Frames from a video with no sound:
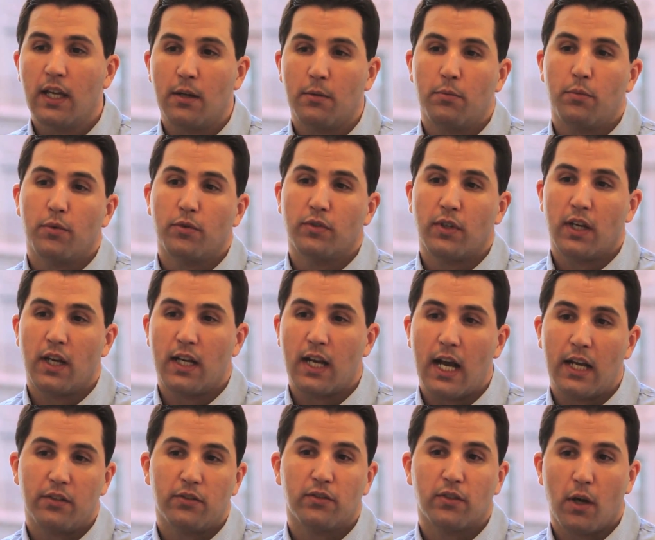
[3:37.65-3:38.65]
and present a
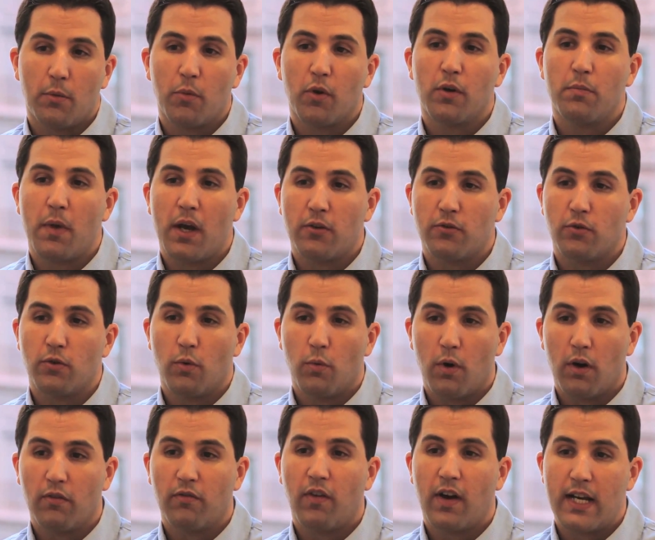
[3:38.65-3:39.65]
nice summary measure
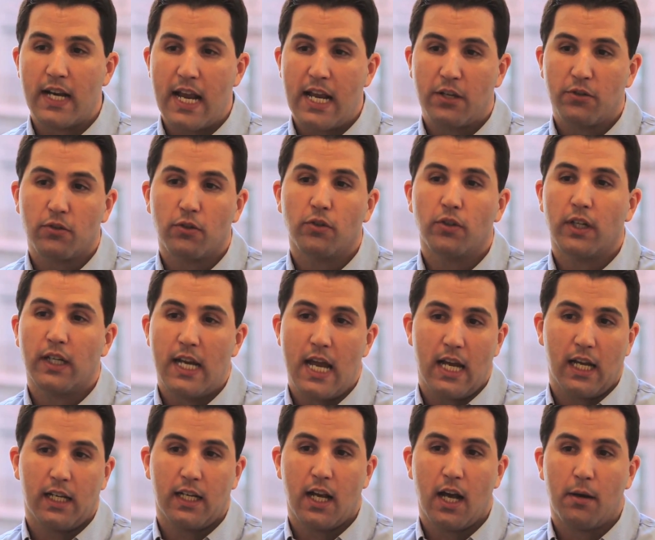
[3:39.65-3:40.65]
where financial and
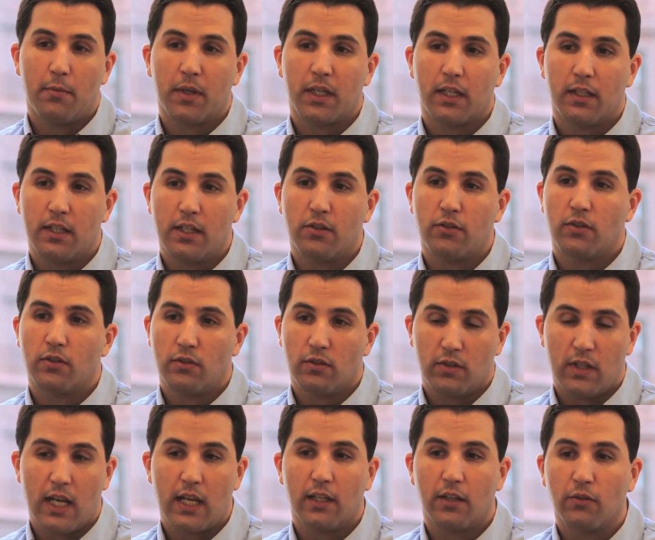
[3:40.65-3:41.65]
economic conditions
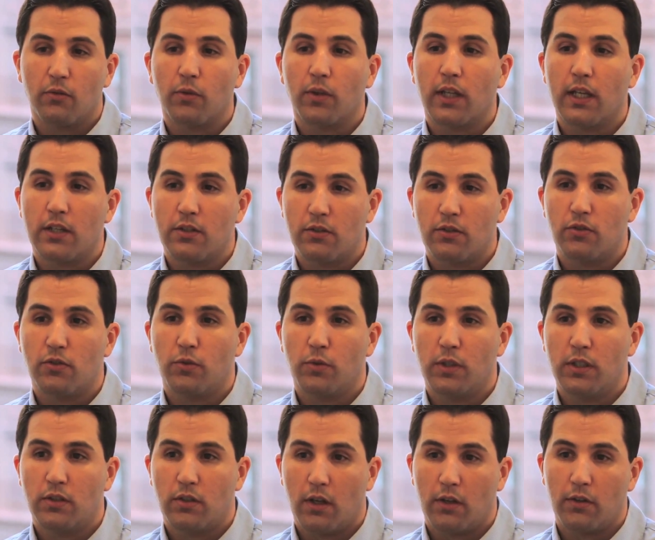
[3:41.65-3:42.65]
stand in relation to
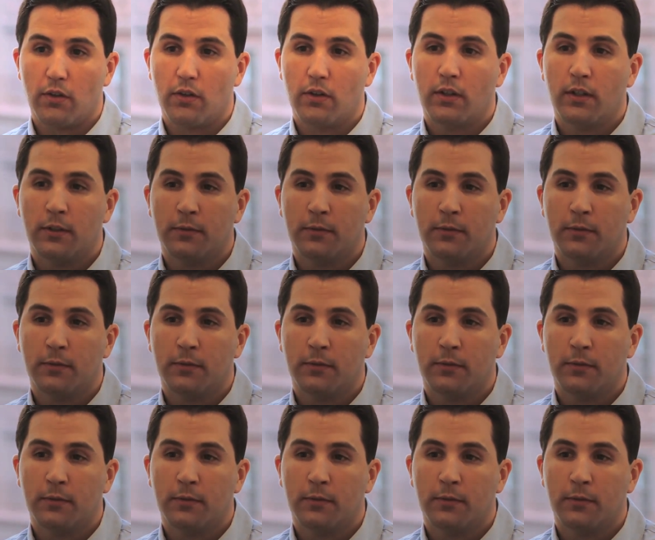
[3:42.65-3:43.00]
each other.